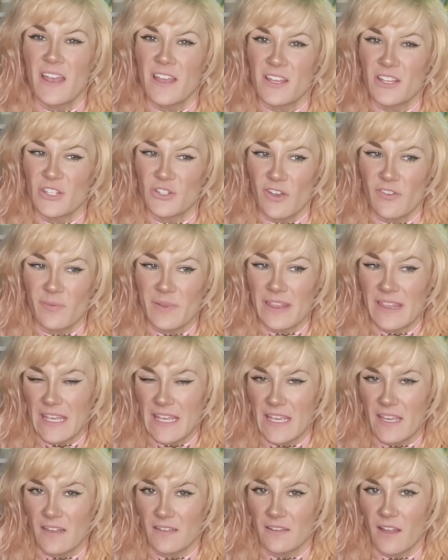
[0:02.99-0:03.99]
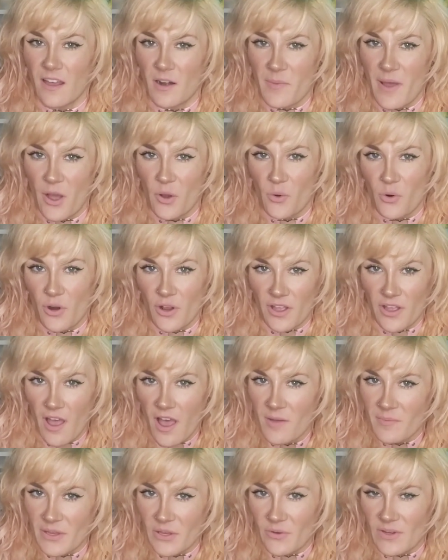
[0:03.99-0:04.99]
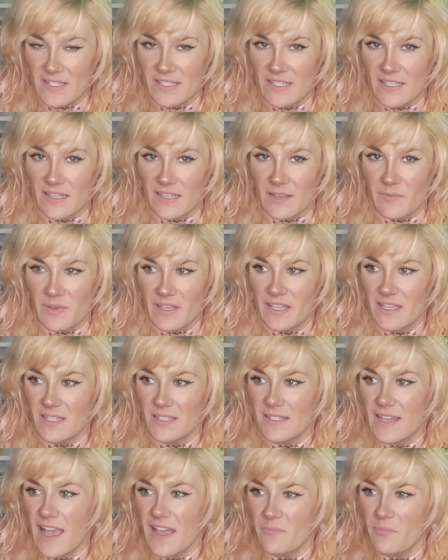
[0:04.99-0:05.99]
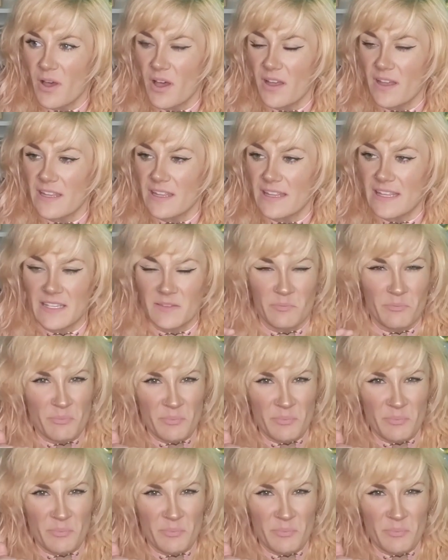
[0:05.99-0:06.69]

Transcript: So I've been thinking a lot about origami recently because I bought this